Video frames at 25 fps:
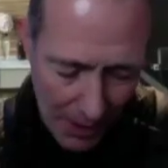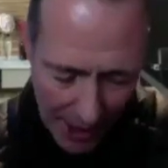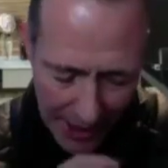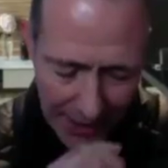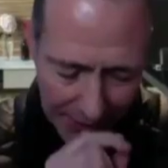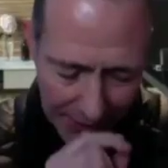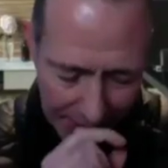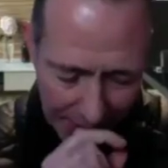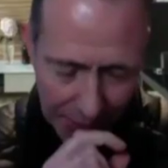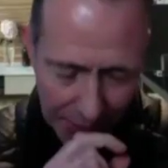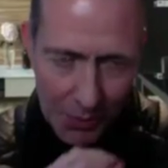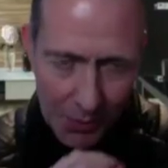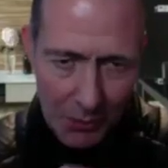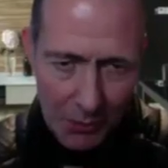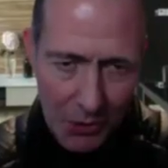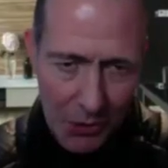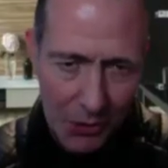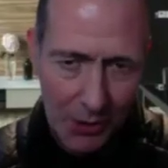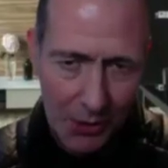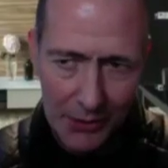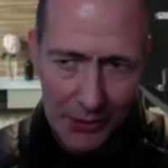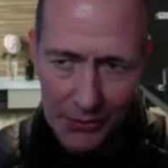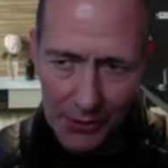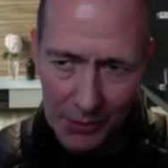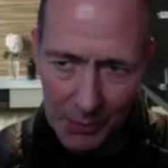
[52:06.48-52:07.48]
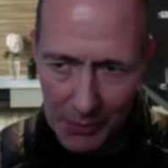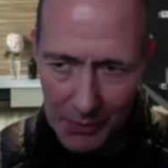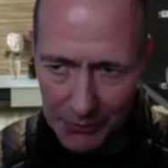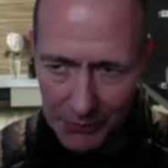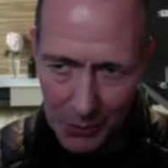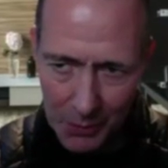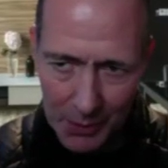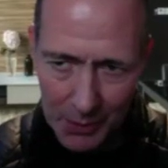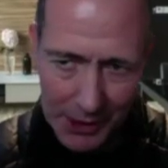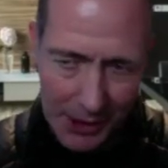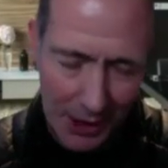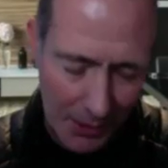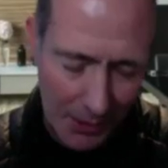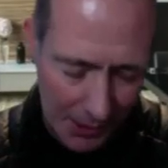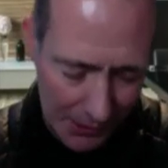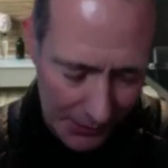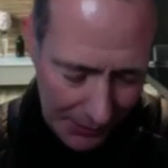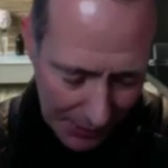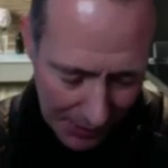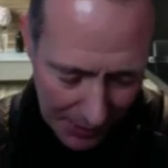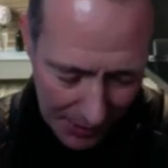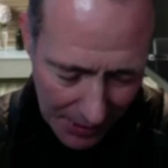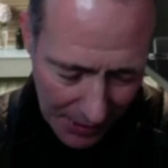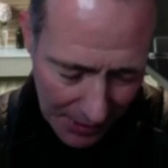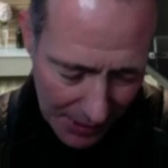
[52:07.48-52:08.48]
Just one more question before we go on
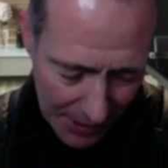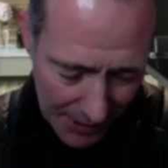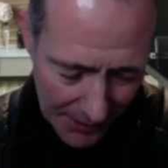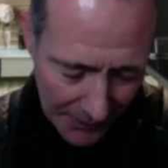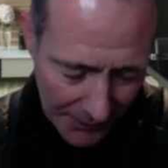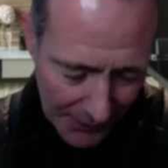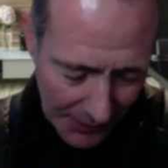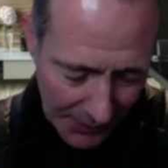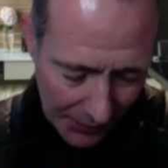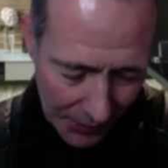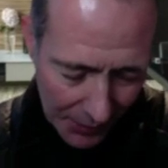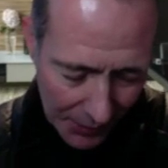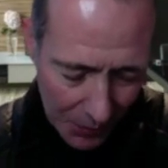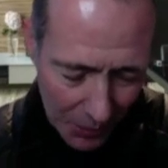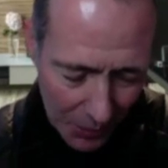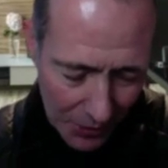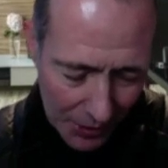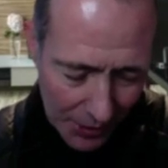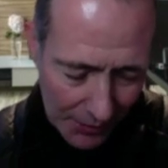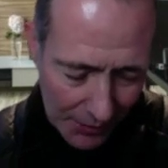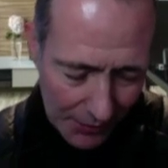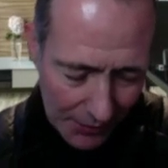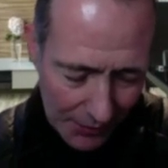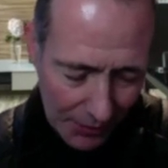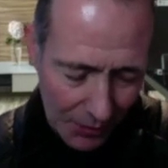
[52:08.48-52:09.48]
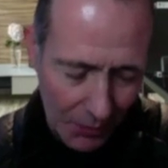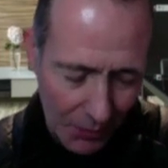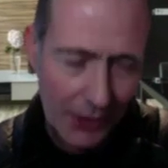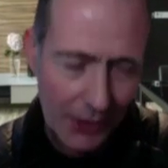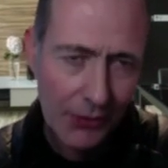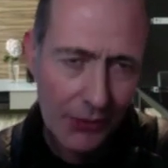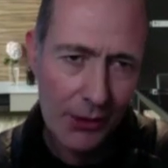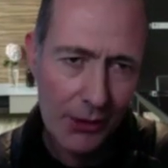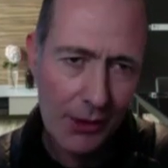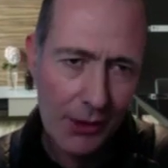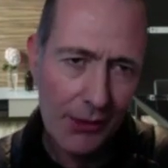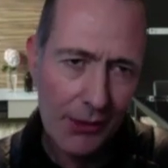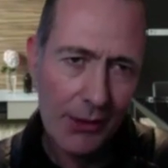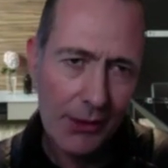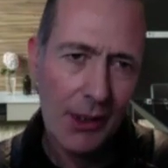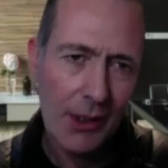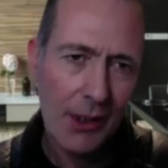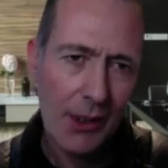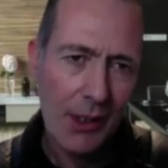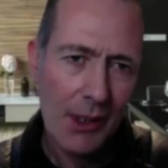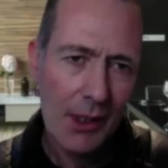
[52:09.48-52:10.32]
to audience questions.